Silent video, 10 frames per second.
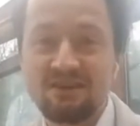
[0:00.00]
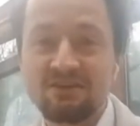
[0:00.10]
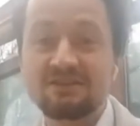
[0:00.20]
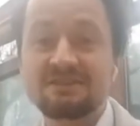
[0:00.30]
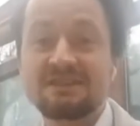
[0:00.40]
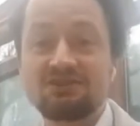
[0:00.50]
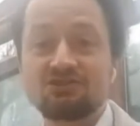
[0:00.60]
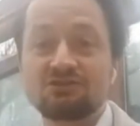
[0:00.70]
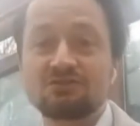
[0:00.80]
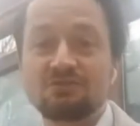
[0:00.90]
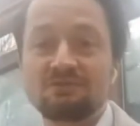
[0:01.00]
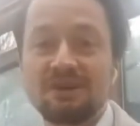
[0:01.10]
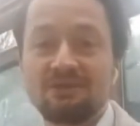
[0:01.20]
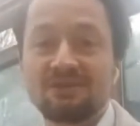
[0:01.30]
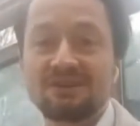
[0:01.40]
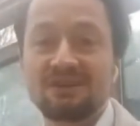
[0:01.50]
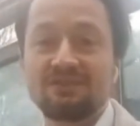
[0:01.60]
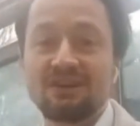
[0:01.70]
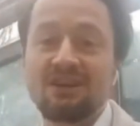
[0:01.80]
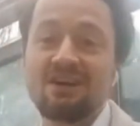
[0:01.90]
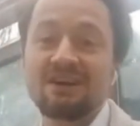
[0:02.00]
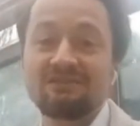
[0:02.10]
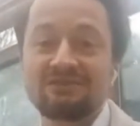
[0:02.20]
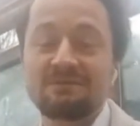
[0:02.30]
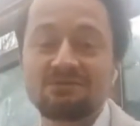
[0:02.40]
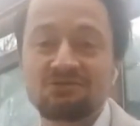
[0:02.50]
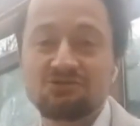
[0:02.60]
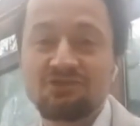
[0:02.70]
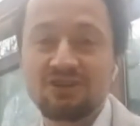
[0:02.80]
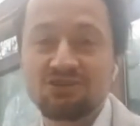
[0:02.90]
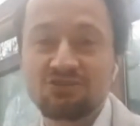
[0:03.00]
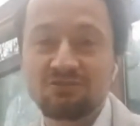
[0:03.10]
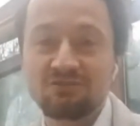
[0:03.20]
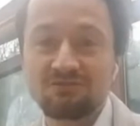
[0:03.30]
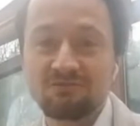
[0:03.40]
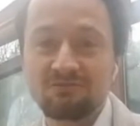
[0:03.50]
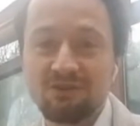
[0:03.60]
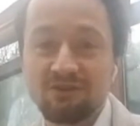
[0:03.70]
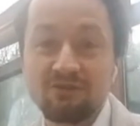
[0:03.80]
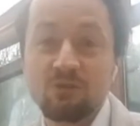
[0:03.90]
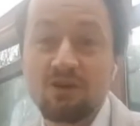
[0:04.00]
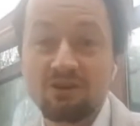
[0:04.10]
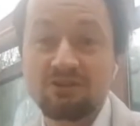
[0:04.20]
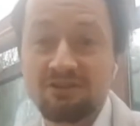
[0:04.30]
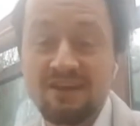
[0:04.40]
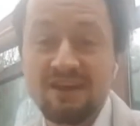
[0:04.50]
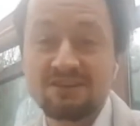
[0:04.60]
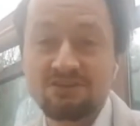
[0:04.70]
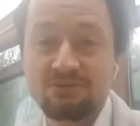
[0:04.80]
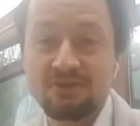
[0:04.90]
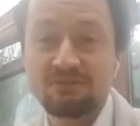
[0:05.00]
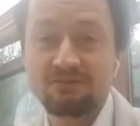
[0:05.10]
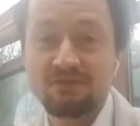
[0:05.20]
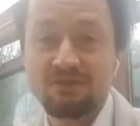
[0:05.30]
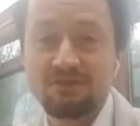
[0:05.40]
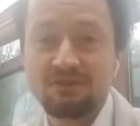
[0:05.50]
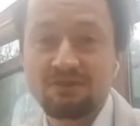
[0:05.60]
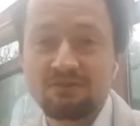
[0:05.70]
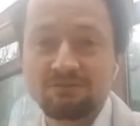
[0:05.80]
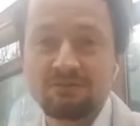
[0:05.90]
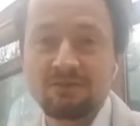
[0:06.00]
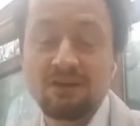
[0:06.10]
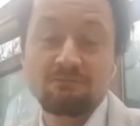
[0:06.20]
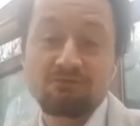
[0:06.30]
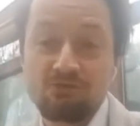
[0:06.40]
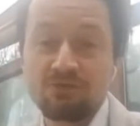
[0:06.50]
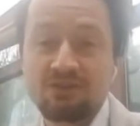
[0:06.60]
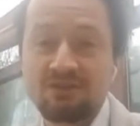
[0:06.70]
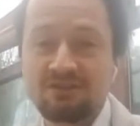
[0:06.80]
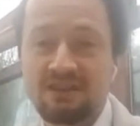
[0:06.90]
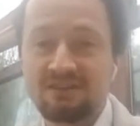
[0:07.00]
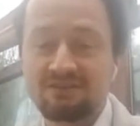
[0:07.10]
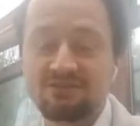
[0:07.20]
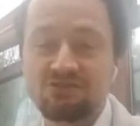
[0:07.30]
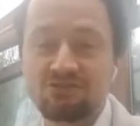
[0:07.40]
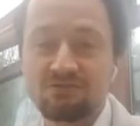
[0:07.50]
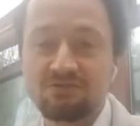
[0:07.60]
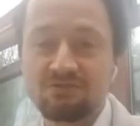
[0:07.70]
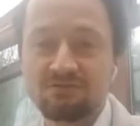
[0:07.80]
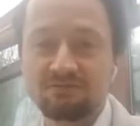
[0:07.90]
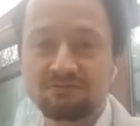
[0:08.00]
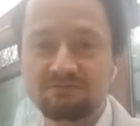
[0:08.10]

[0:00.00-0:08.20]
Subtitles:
The teachers would be able to give a live demonstration of the work that they're doing and broadcast that to the students.